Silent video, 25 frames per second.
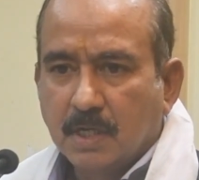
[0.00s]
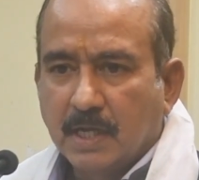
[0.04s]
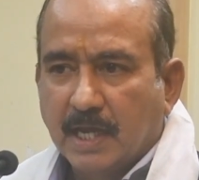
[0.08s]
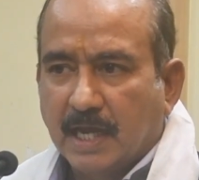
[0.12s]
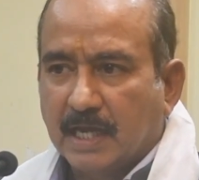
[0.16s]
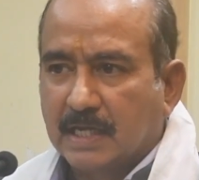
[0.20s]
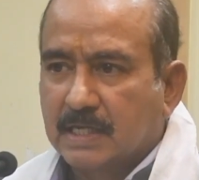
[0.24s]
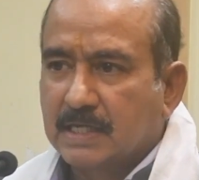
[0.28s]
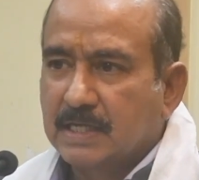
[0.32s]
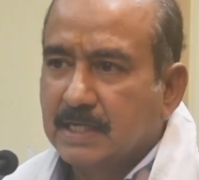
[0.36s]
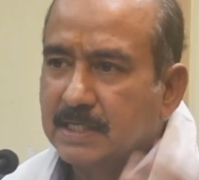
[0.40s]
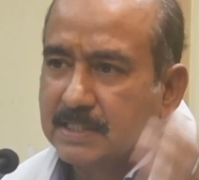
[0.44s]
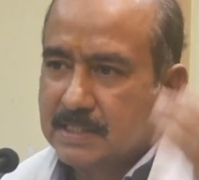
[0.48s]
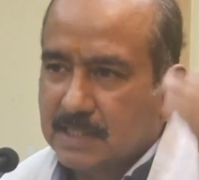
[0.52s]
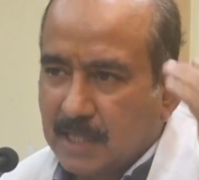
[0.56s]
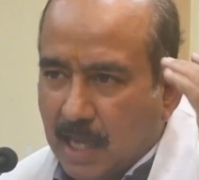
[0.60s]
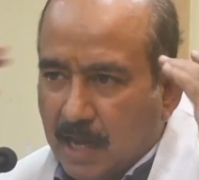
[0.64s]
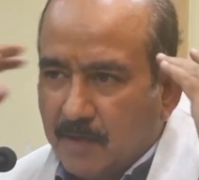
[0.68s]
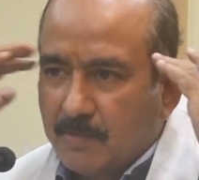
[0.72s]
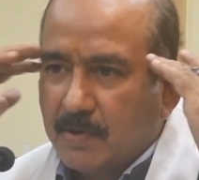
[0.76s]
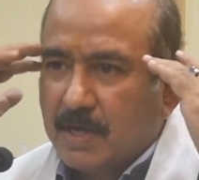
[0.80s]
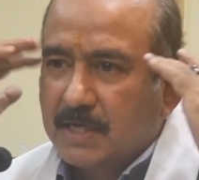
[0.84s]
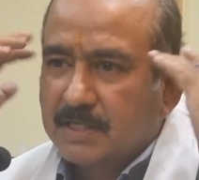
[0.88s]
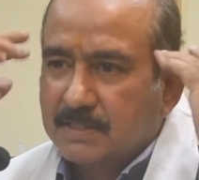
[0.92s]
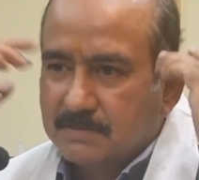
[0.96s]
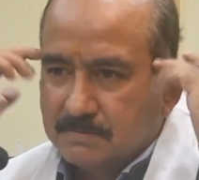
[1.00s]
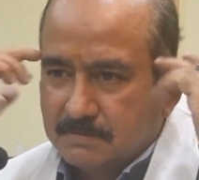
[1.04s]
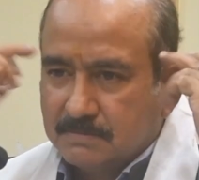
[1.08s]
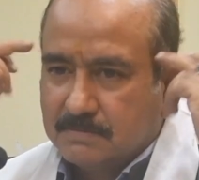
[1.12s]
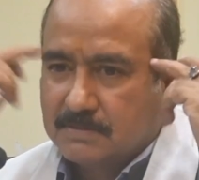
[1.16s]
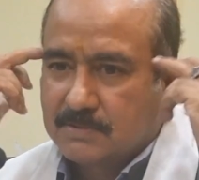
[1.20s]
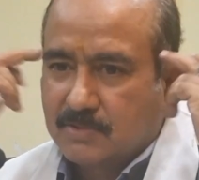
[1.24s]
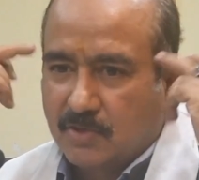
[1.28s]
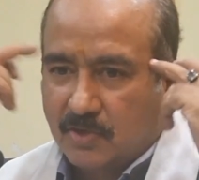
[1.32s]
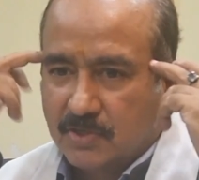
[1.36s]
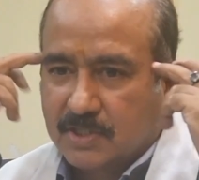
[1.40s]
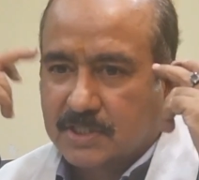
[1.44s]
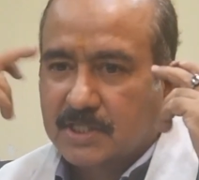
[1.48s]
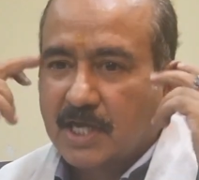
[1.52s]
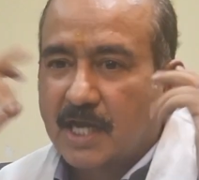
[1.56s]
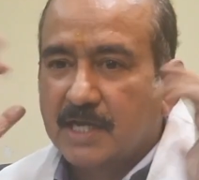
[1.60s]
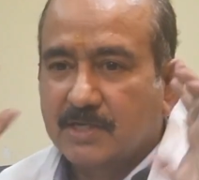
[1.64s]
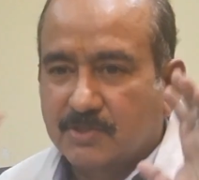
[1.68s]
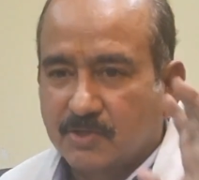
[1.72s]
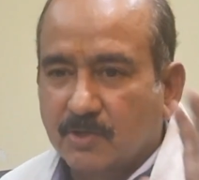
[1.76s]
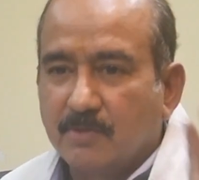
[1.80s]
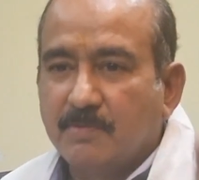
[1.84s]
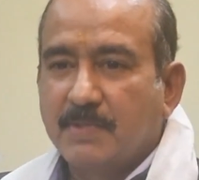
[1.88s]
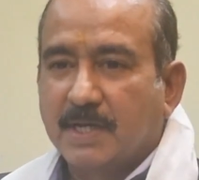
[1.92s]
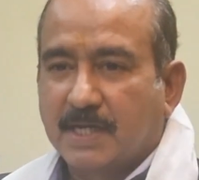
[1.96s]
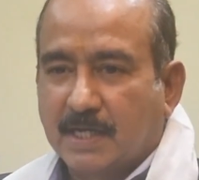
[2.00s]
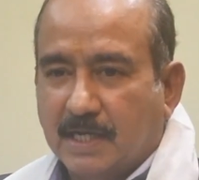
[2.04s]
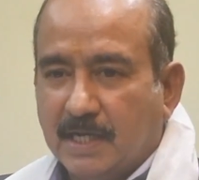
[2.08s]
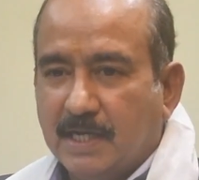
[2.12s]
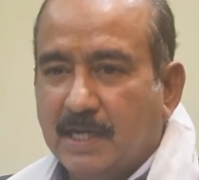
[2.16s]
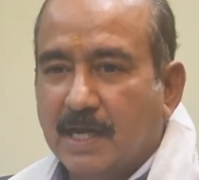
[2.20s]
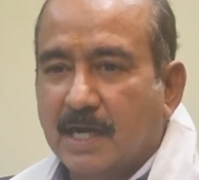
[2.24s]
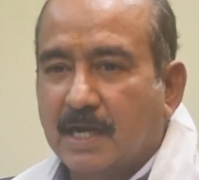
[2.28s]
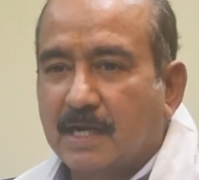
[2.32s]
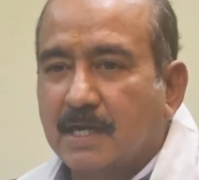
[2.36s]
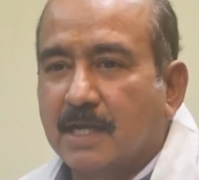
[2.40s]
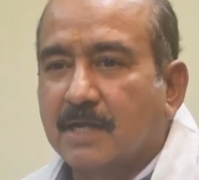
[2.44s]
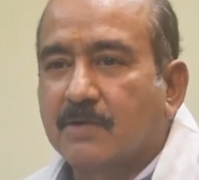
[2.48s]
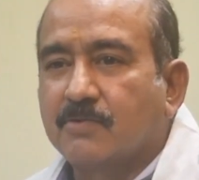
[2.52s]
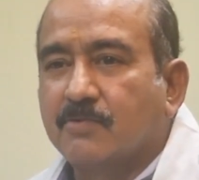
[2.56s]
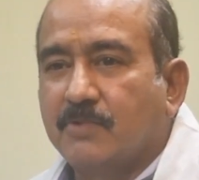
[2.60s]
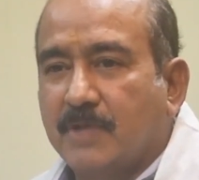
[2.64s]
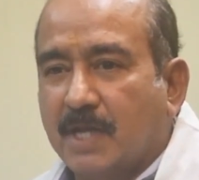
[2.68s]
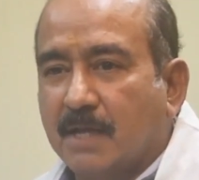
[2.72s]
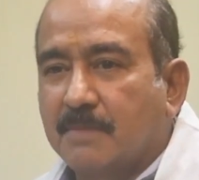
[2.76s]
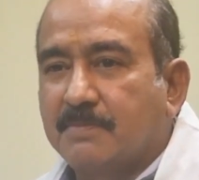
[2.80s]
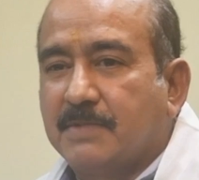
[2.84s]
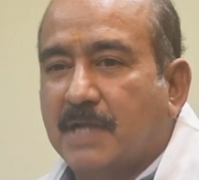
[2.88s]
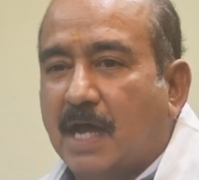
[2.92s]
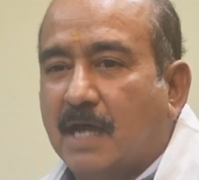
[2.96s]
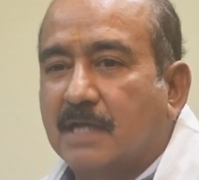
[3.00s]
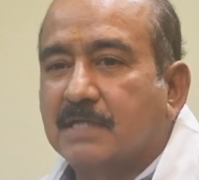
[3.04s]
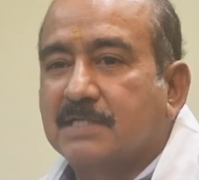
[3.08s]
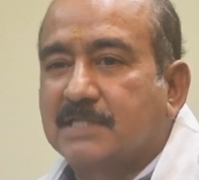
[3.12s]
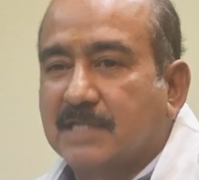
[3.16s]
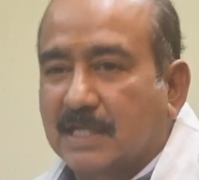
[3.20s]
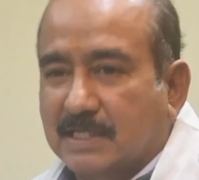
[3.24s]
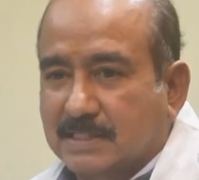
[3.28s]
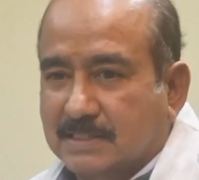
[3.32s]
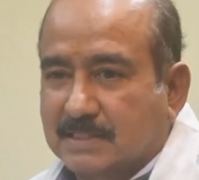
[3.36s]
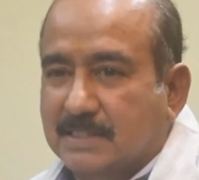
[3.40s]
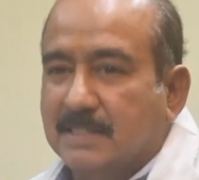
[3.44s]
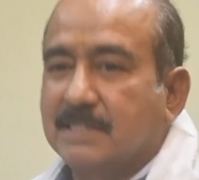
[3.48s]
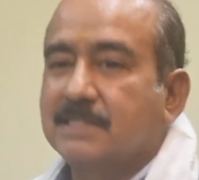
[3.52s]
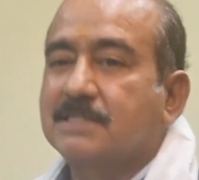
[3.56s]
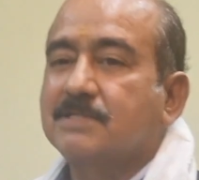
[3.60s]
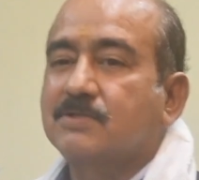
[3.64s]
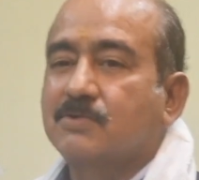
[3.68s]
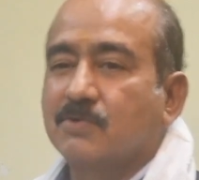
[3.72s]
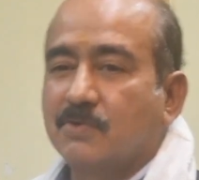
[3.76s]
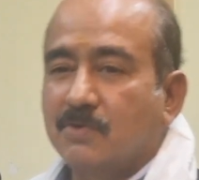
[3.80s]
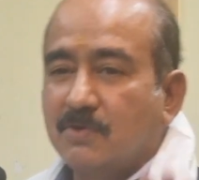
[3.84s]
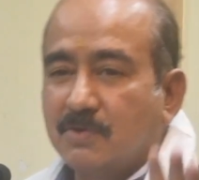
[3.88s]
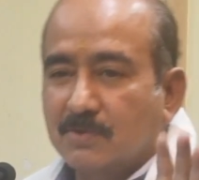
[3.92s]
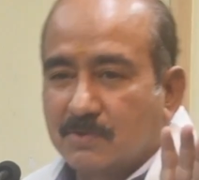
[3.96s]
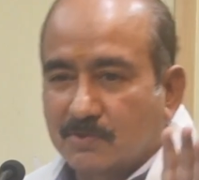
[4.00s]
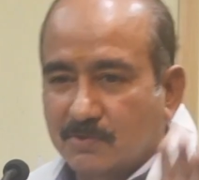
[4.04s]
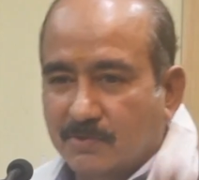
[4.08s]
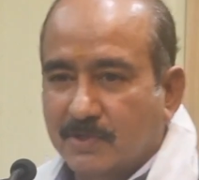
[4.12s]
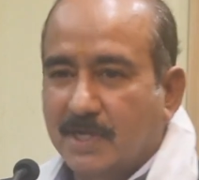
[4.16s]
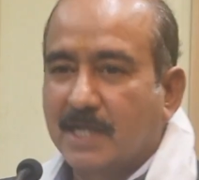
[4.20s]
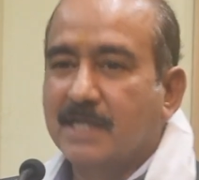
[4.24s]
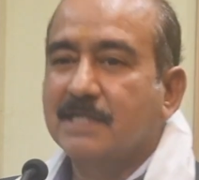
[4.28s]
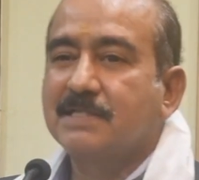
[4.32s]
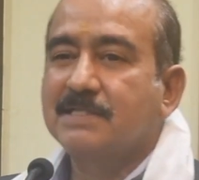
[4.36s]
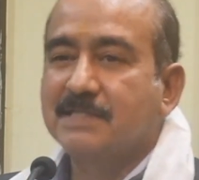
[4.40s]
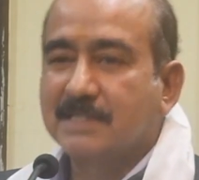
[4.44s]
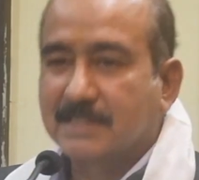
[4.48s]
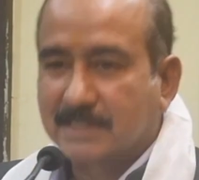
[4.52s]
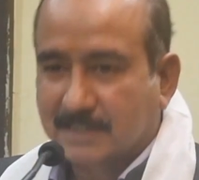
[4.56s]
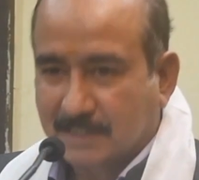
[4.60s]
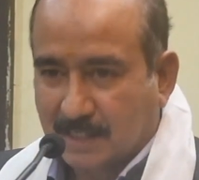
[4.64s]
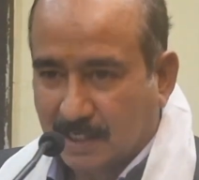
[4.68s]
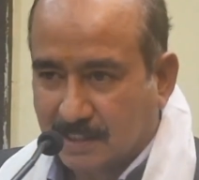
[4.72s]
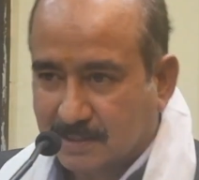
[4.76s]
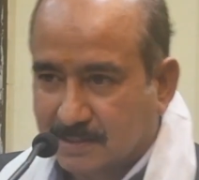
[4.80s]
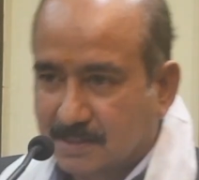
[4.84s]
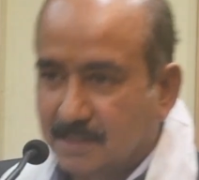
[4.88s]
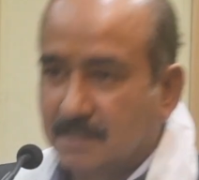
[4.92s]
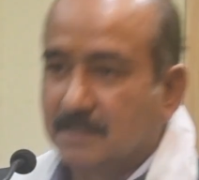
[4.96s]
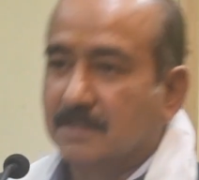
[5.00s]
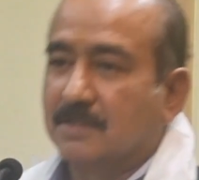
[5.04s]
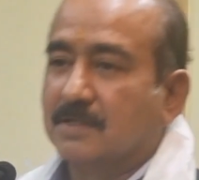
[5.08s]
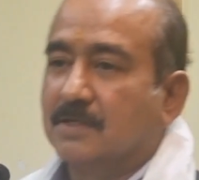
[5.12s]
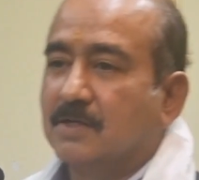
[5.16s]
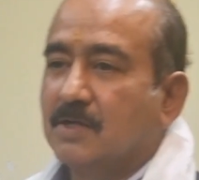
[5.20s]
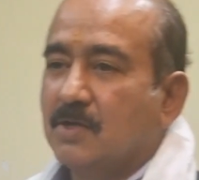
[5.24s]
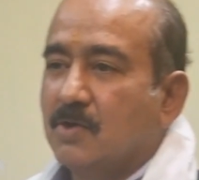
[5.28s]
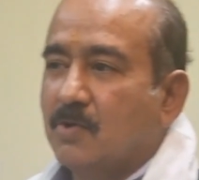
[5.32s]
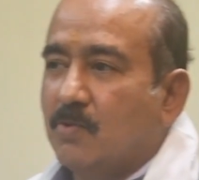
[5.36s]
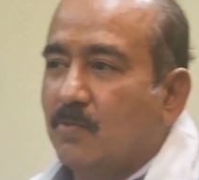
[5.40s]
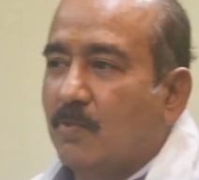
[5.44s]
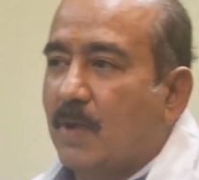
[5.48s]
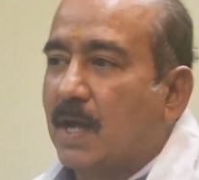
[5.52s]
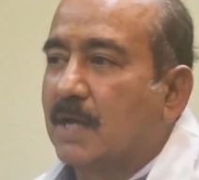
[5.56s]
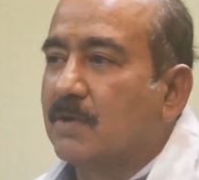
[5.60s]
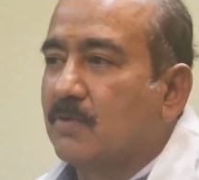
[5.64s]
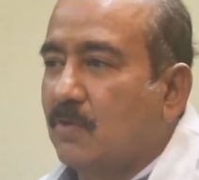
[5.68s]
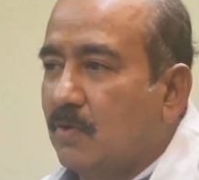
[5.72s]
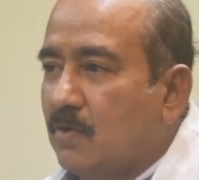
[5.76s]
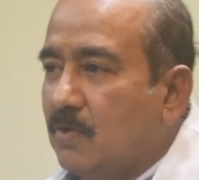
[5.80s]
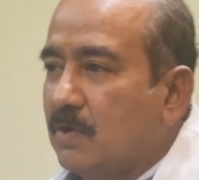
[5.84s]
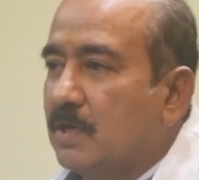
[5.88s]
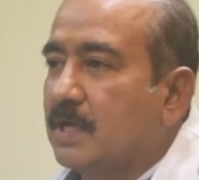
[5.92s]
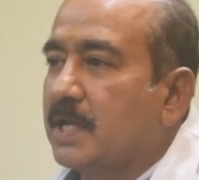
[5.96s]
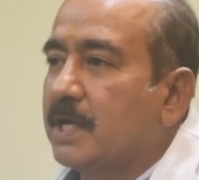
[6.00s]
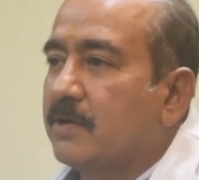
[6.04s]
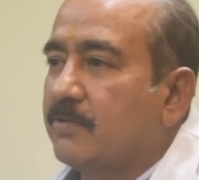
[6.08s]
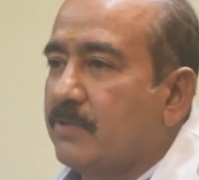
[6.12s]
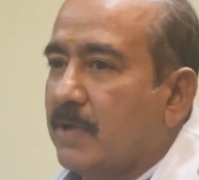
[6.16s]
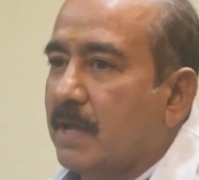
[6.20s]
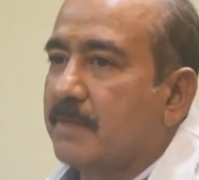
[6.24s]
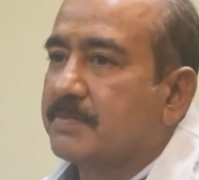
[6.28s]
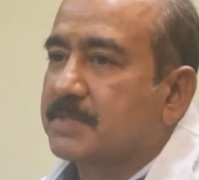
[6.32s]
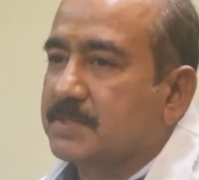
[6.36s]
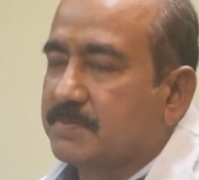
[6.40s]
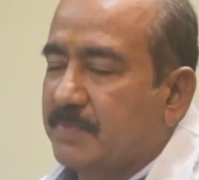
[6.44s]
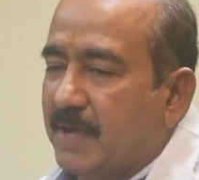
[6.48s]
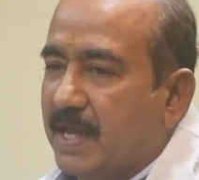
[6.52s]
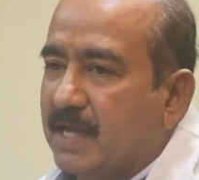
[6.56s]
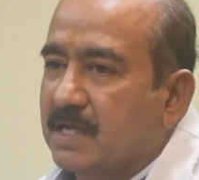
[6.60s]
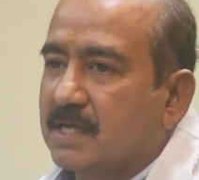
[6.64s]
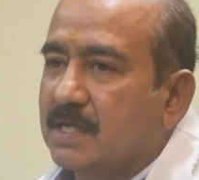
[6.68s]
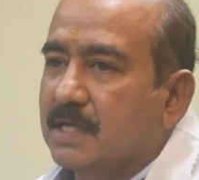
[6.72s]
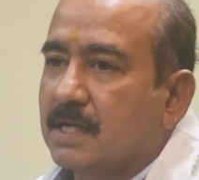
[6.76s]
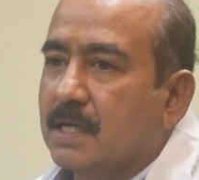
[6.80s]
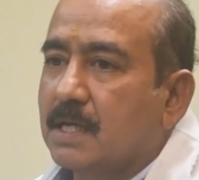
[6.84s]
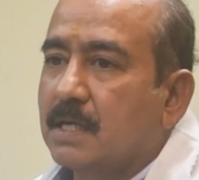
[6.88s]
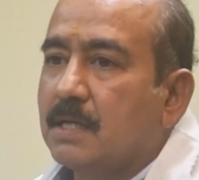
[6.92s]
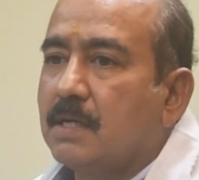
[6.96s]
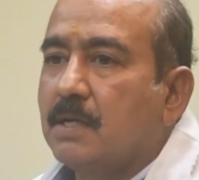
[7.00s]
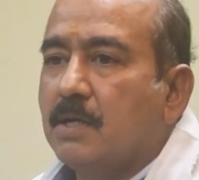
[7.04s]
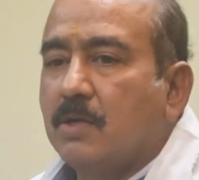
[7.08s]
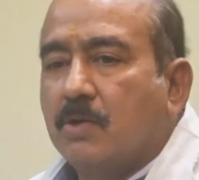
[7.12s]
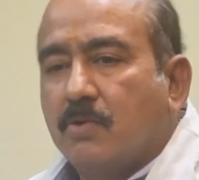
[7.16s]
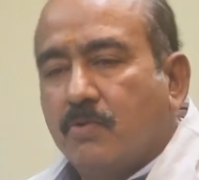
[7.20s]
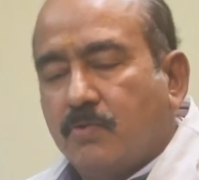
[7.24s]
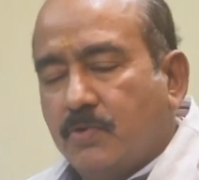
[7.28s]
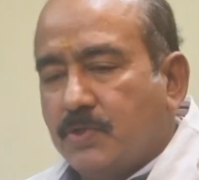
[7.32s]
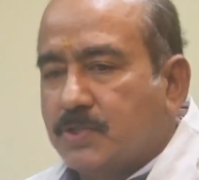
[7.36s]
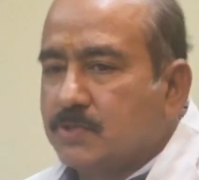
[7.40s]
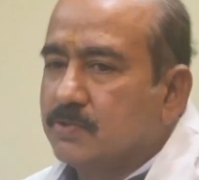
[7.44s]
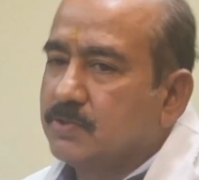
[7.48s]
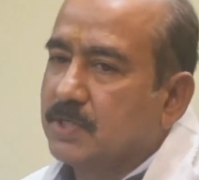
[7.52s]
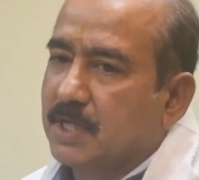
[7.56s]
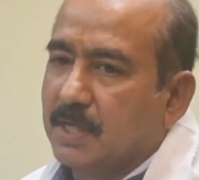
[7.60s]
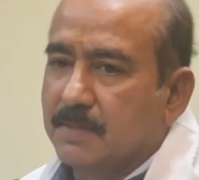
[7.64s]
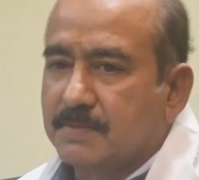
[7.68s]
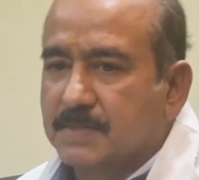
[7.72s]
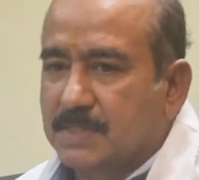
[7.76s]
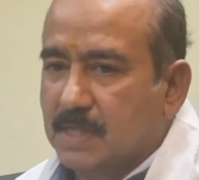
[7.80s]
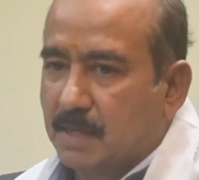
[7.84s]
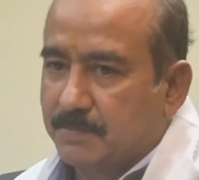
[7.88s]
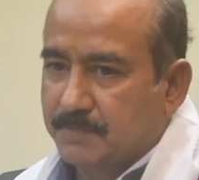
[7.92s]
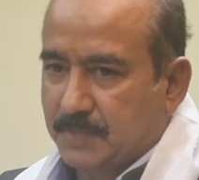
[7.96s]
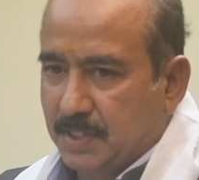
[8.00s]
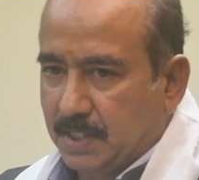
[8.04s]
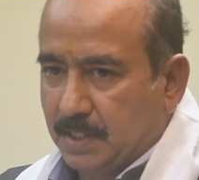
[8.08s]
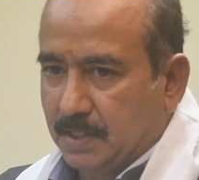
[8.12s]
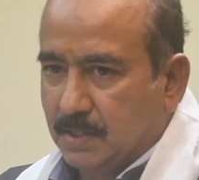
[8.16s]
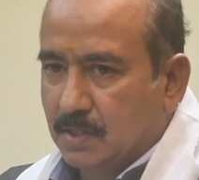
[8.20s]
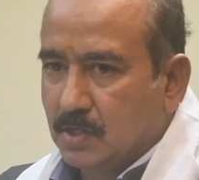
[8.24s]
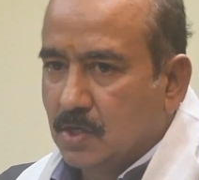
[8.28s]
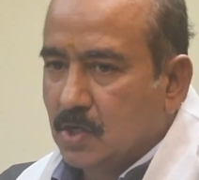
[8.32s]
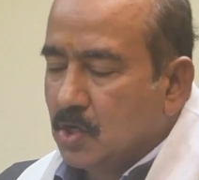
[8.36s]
At least our conscience will be clear that we have done justice to today's discussion. One whole day we have spent here, we should give something.